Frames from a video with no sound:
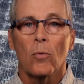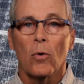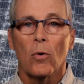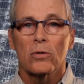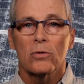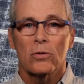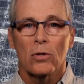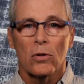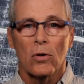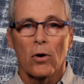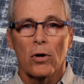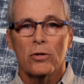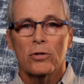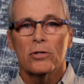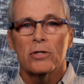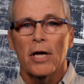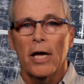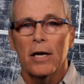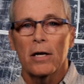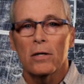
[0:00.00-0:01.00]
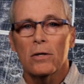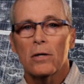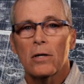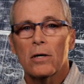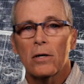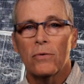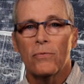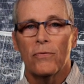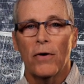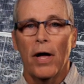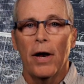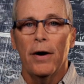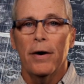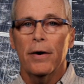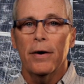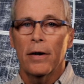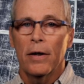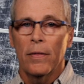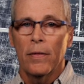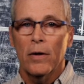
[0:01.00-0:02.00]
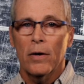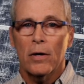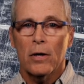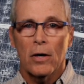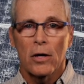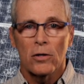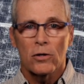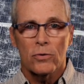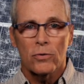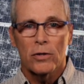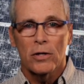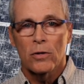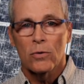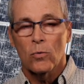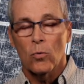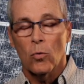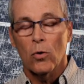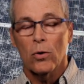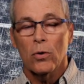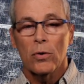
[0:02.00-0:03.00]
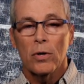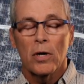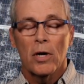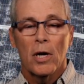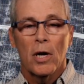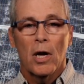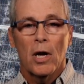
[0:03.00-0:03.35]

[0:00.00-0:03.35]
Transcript: it was the largest hail event in the country and the world.